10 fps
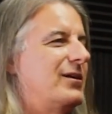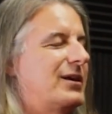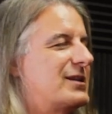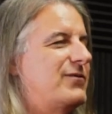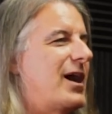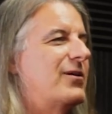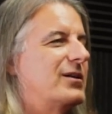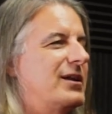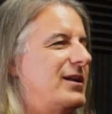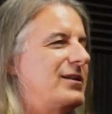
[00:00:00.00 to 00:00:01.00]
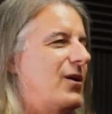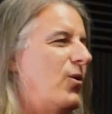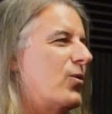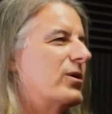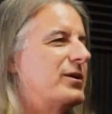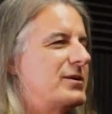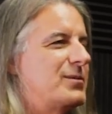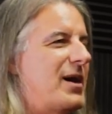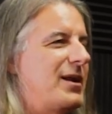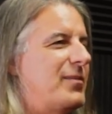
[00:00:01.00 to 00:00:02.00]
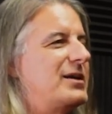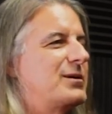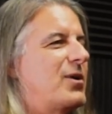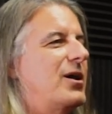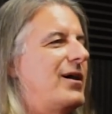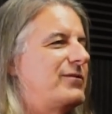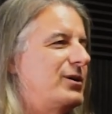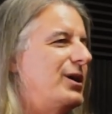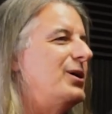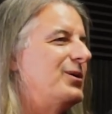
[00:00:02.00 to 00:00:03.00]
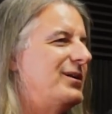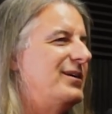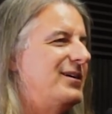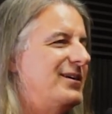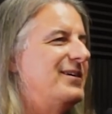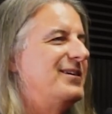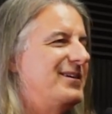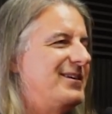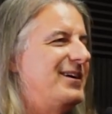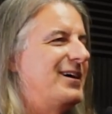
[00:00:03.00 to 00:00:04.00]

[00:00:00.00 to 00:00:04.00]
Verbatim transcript: you know, gets viral and it, the whole world knows about it by tomorrow afternoon. Yeah. Yeah.